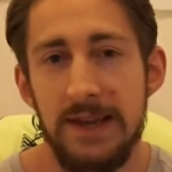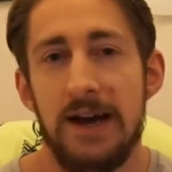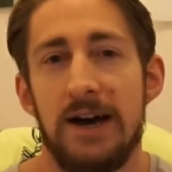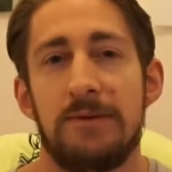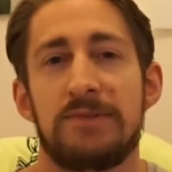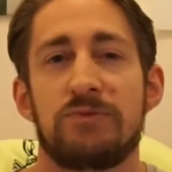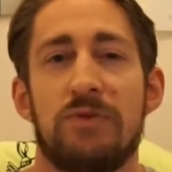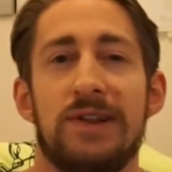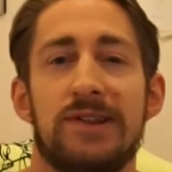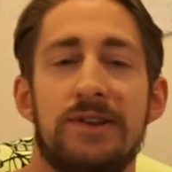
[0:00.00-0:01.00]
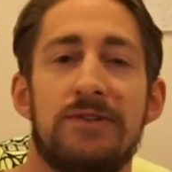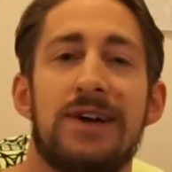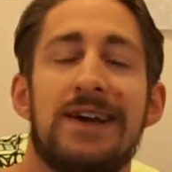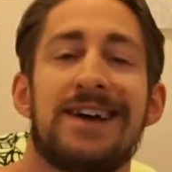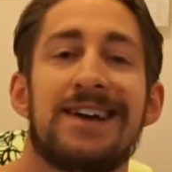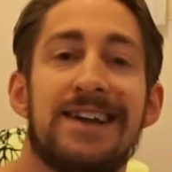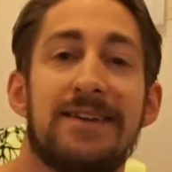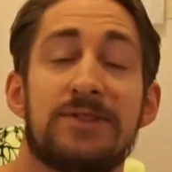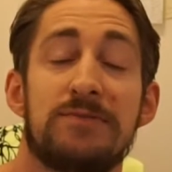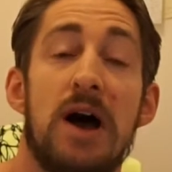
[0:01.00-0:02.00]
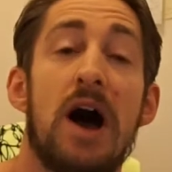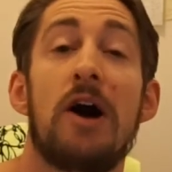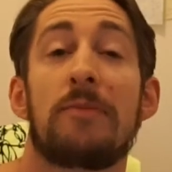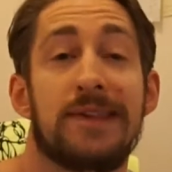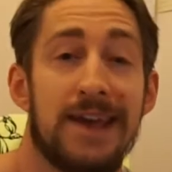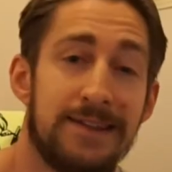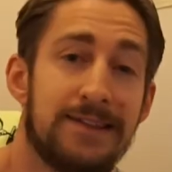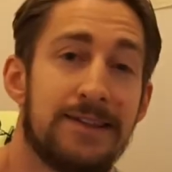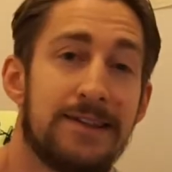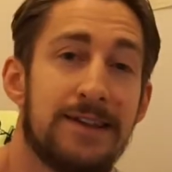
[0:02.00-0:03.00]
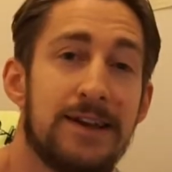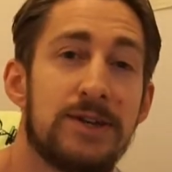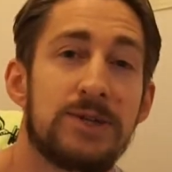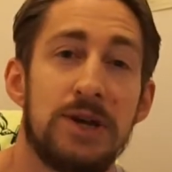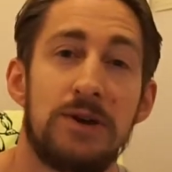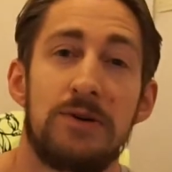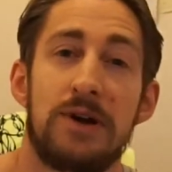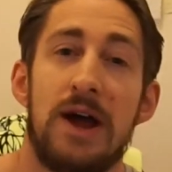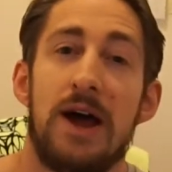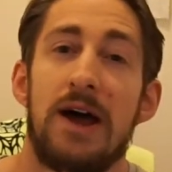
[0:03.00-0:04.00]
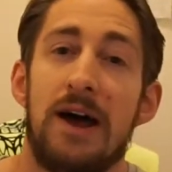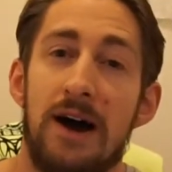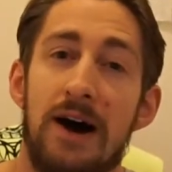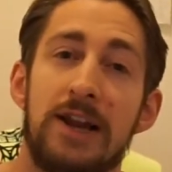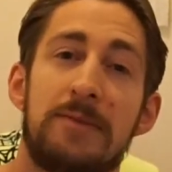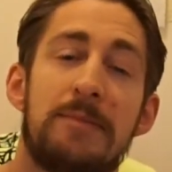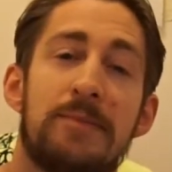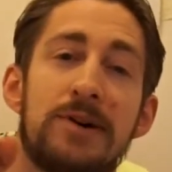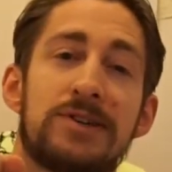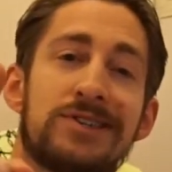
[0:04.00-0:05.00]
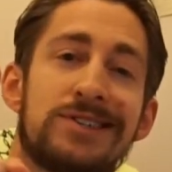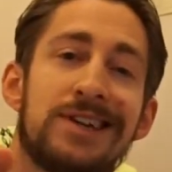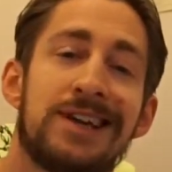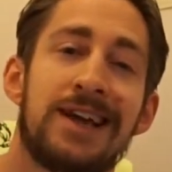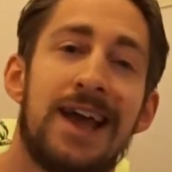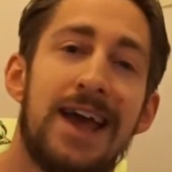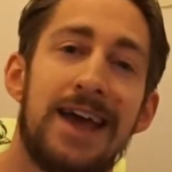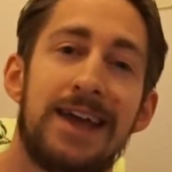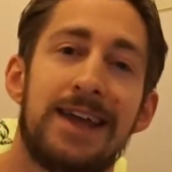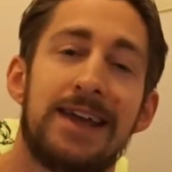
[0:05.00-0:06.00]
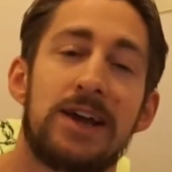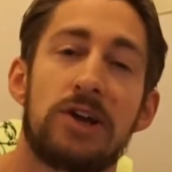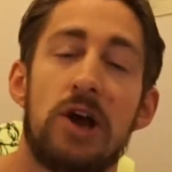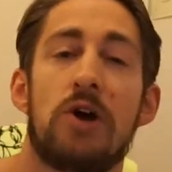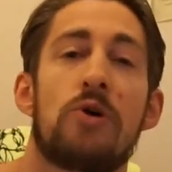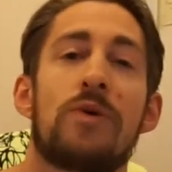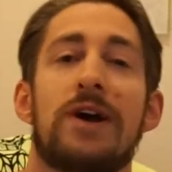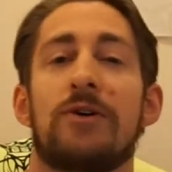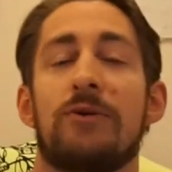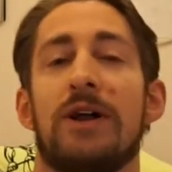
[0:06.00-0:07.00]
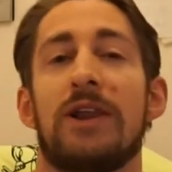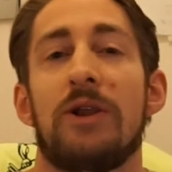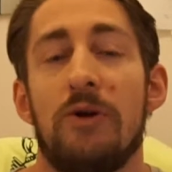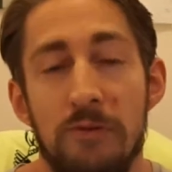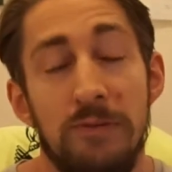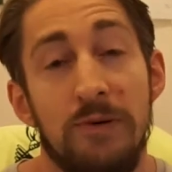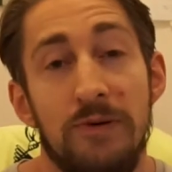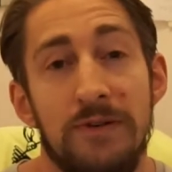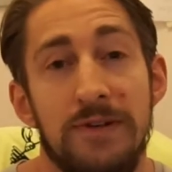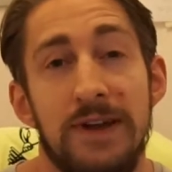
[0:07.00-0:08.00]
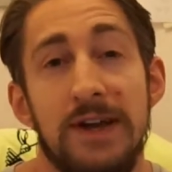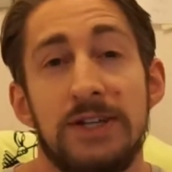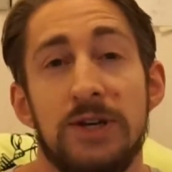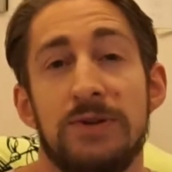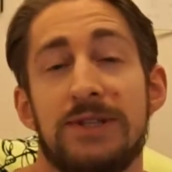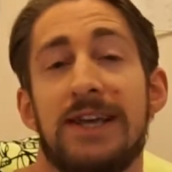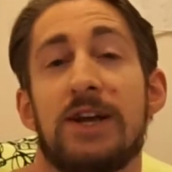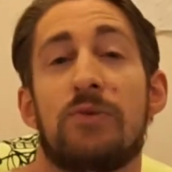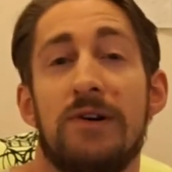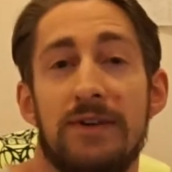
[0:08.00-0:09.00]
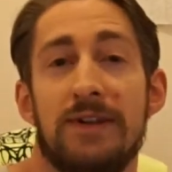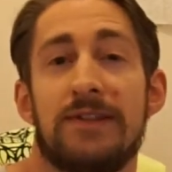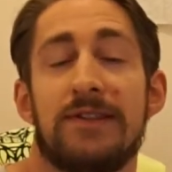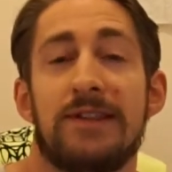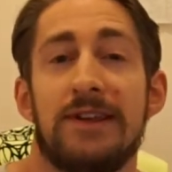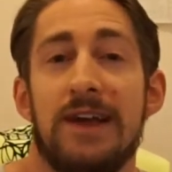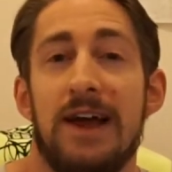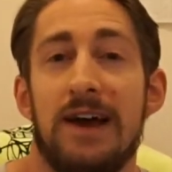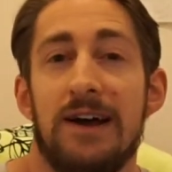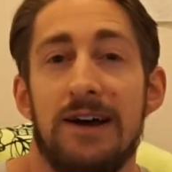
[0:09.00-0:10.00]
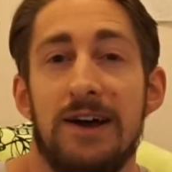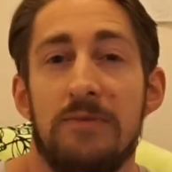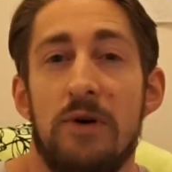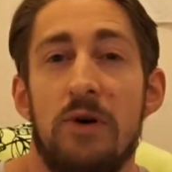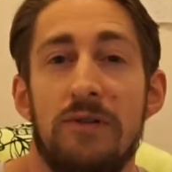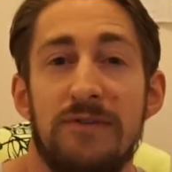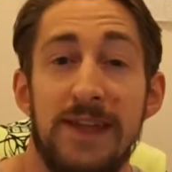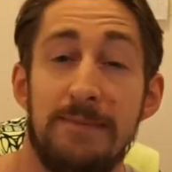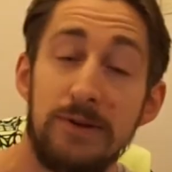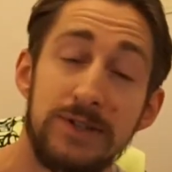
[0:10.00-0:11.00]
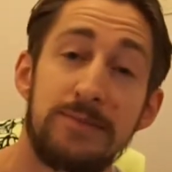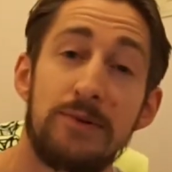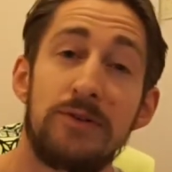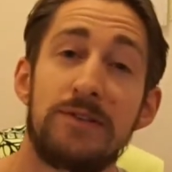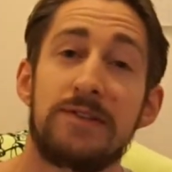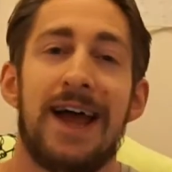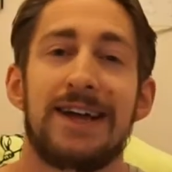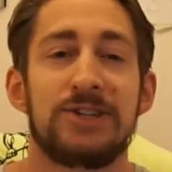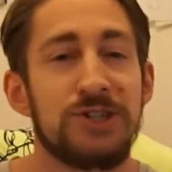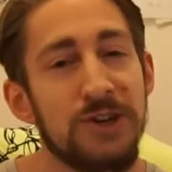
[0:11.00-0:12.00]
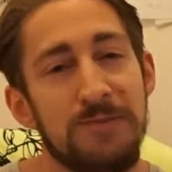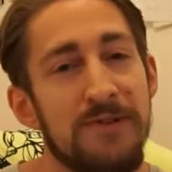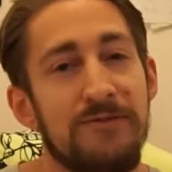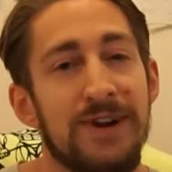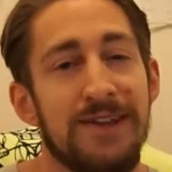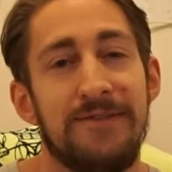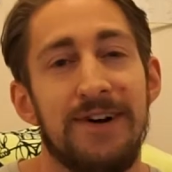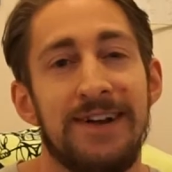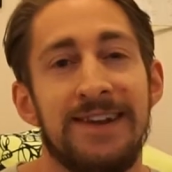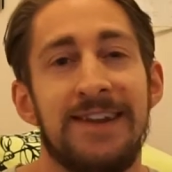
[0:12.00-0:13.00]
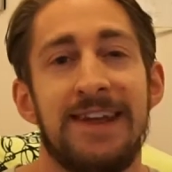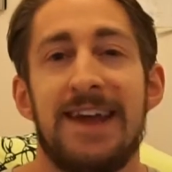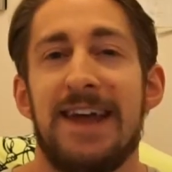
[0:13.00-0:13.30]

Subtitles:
Just wanted to give some updates. So I'm going to be purchasing a co-wheel longboard. So it's the equivalent of the boosted boards. Should be really fun.